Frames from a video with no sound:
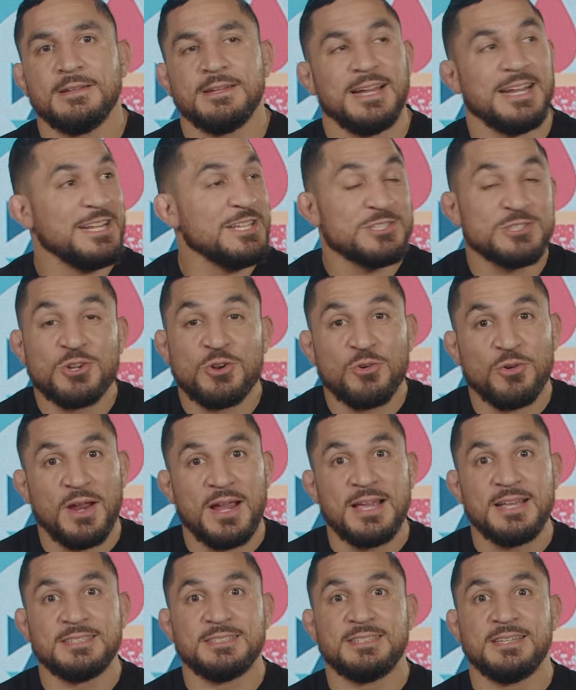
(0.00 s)
And it's
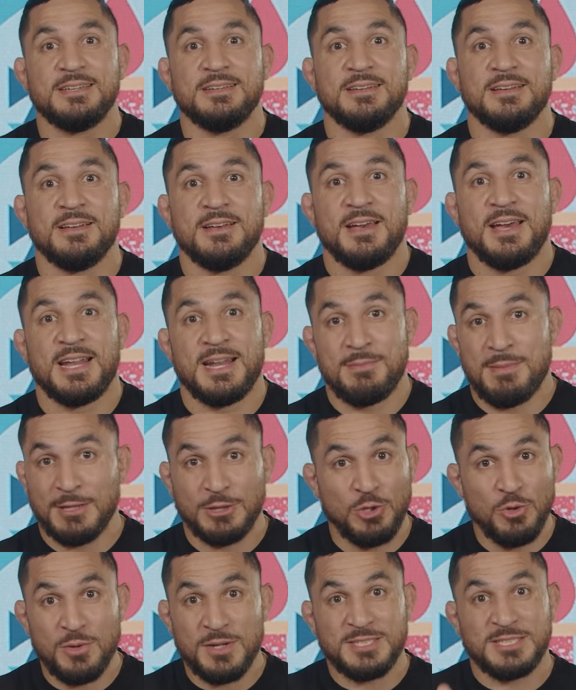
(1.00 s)
crazy. And I'm not
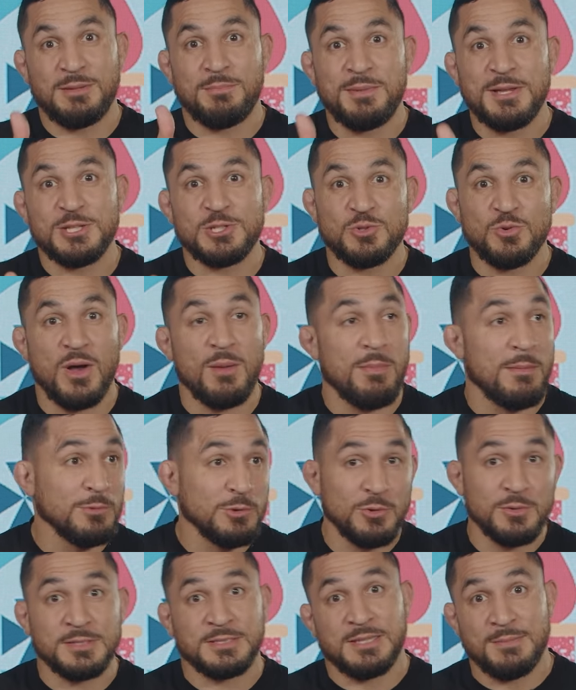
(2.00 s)
doing this to beat you up, I'm
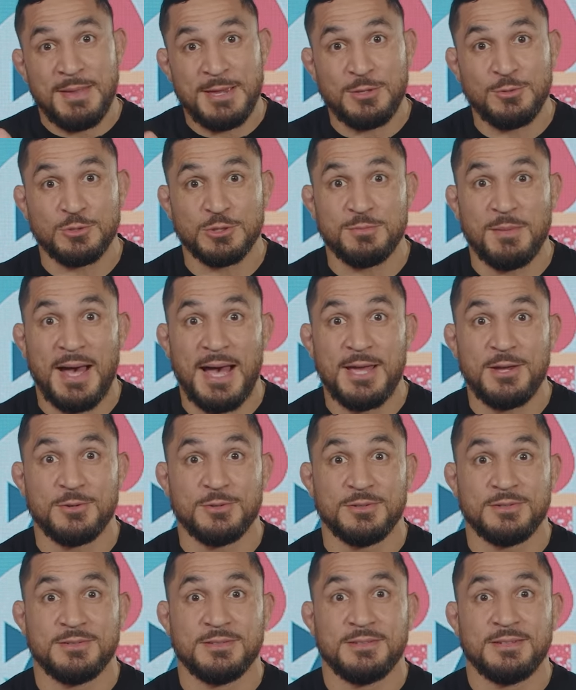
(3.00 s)
doing this to make you
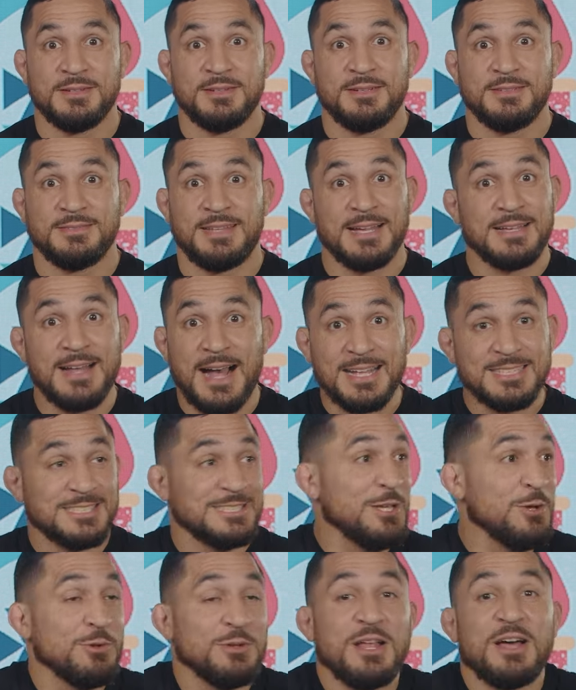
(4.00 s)
smile. That God
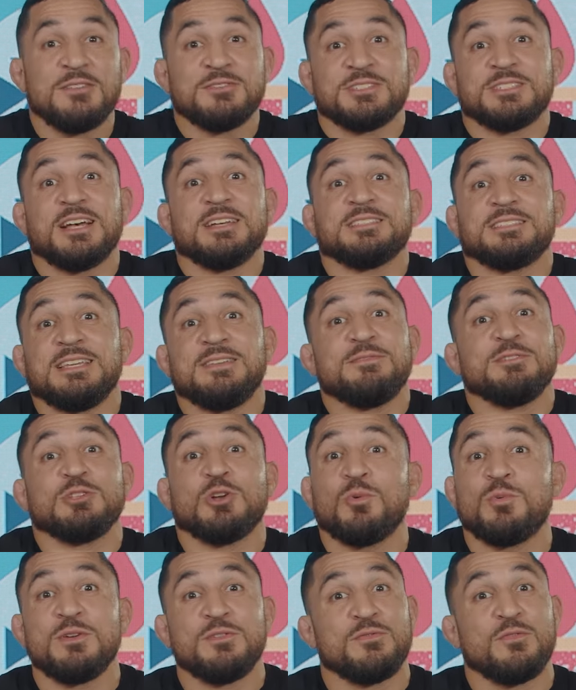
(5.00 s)
still loves us even
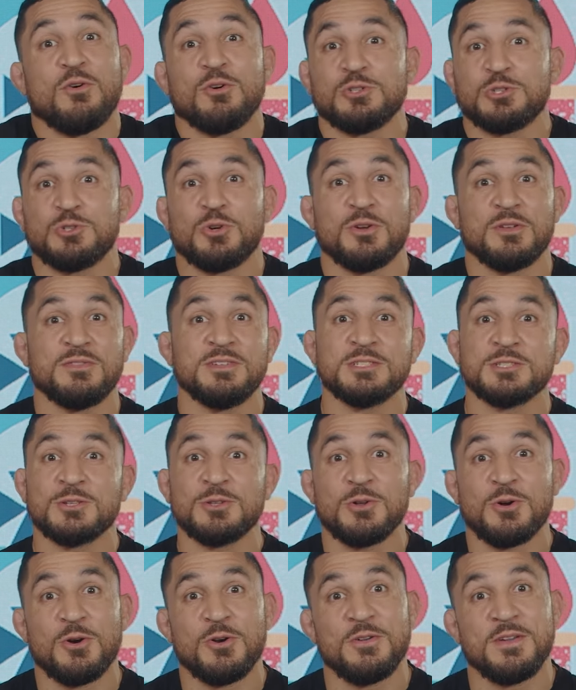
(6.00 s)
though we fall short of His
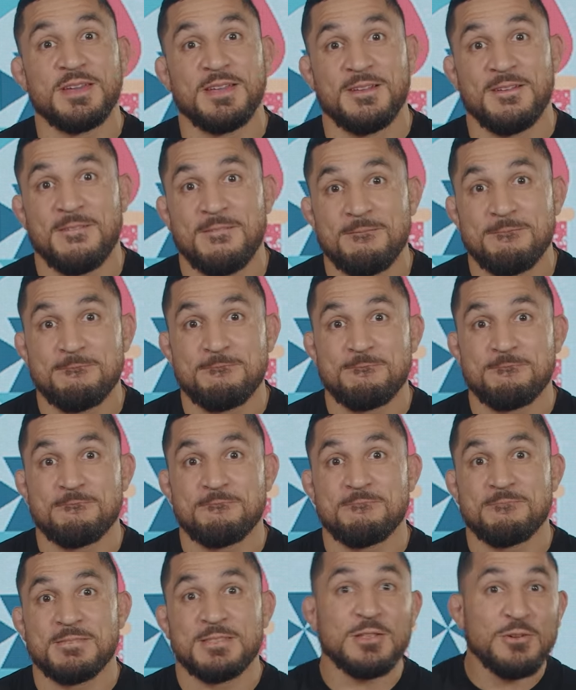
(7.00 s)
glory.
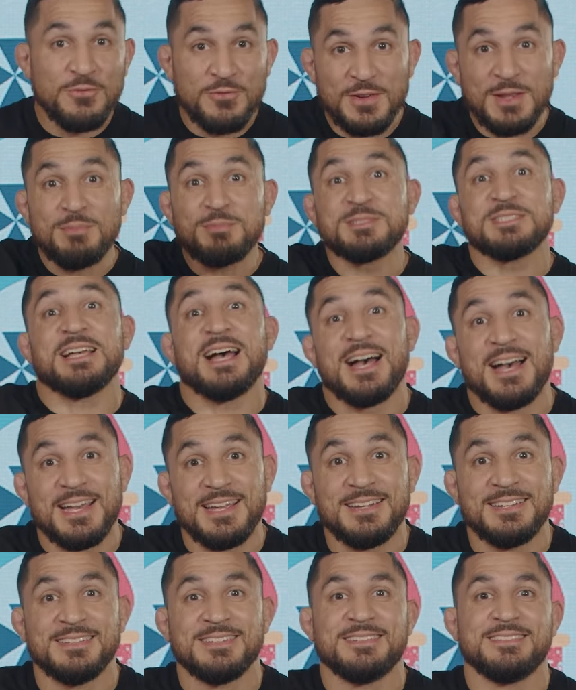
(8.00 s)
The flip
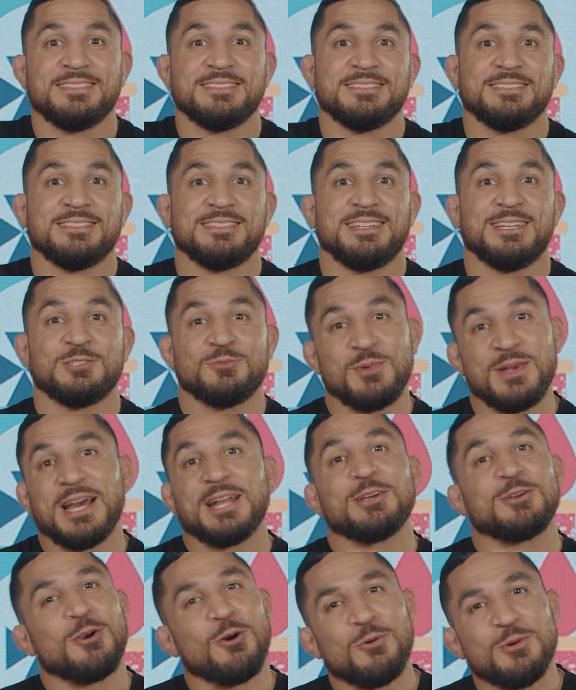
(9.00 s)
side is we got
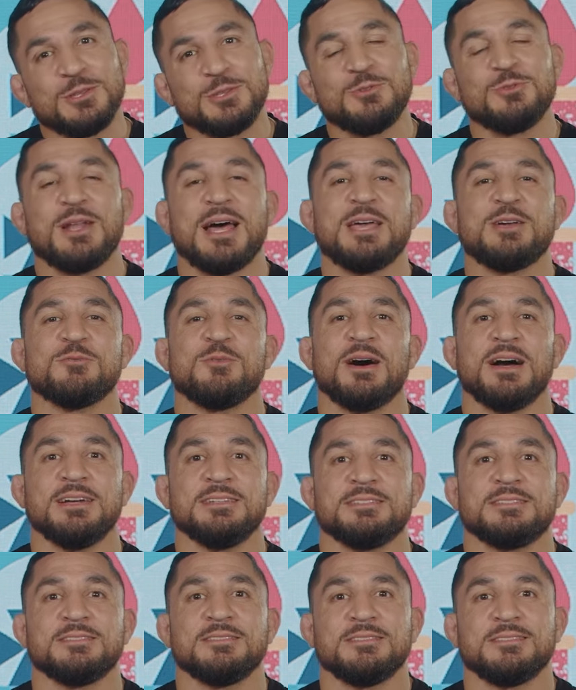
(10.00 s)
to go and do
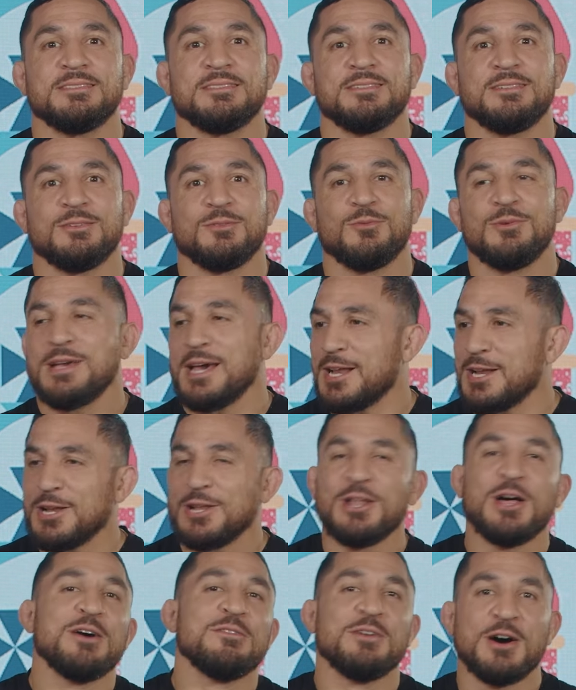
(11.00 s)
likewise. We got to
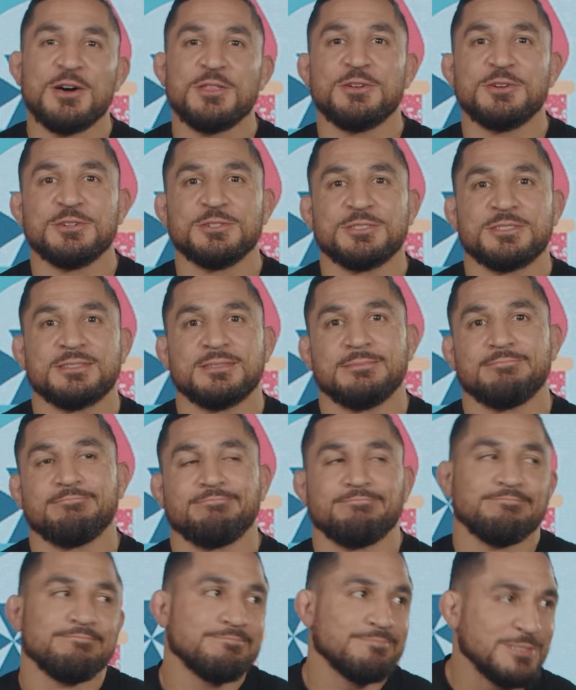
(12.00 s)
love others
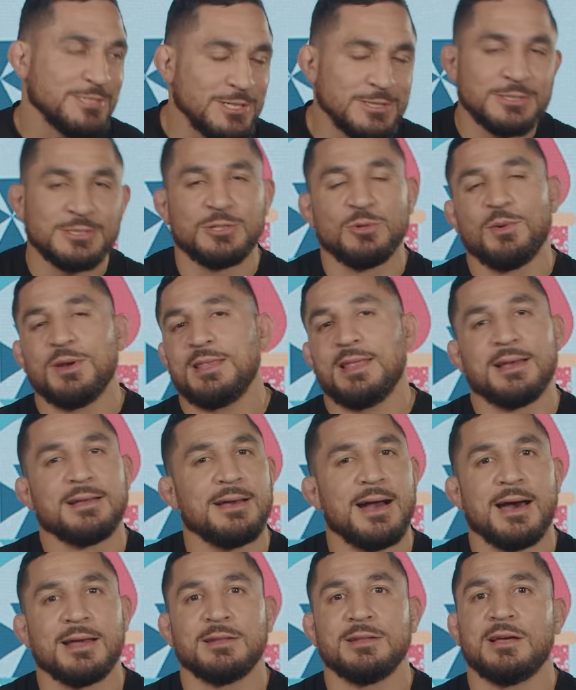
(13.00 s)
just the way that
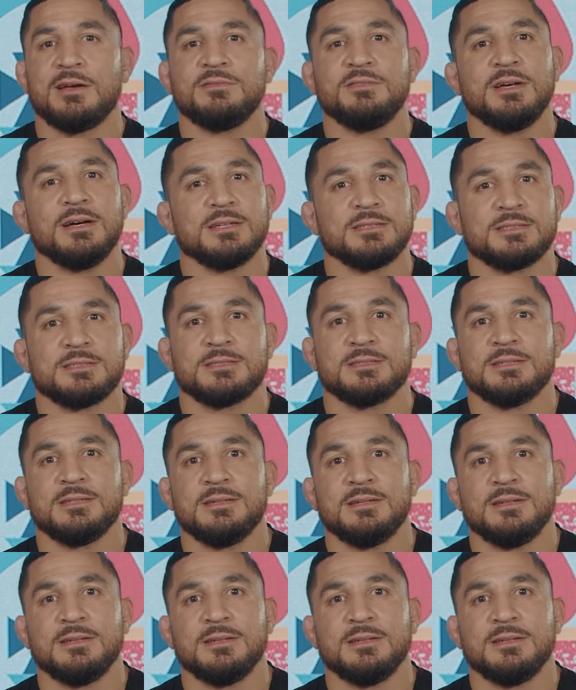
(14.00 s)
God loved us.